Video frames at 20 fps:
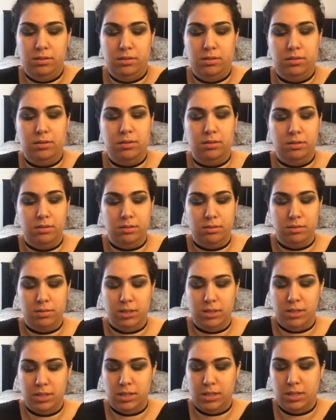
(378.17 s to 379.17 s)

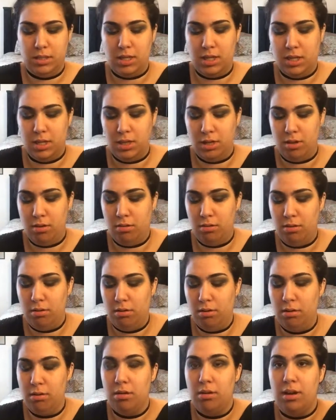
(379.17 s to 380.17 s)
Let's see.
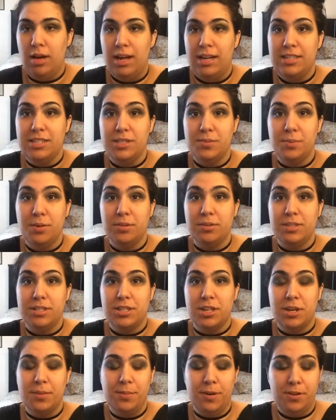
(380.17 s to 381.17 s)
Oh, I just broke the
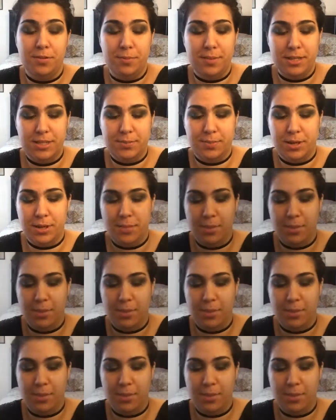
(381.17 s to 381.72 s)
top off my